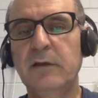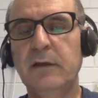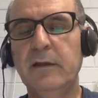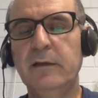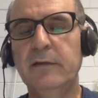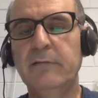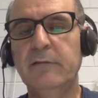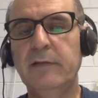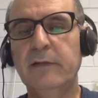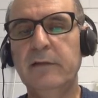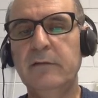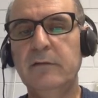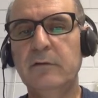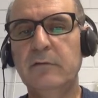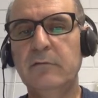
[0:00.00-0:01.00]
The
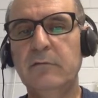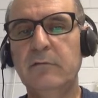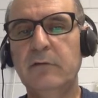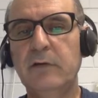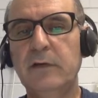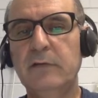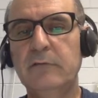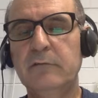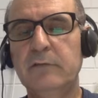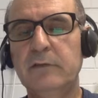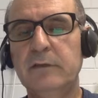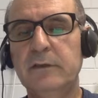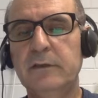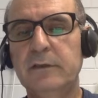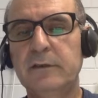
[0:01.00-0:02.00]
value of y
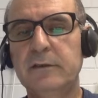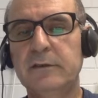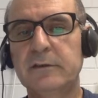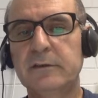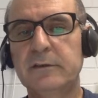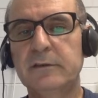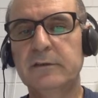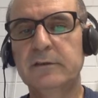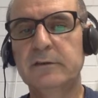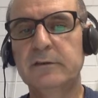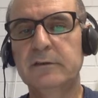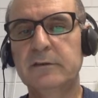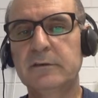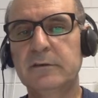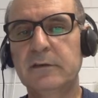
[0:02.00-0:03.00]
when x
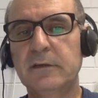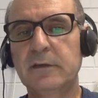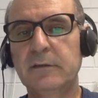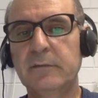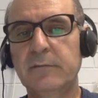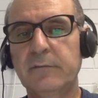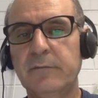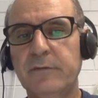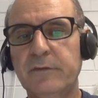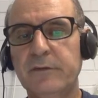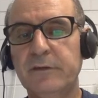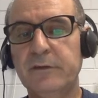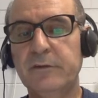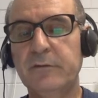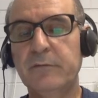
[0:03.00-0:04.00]
is 0.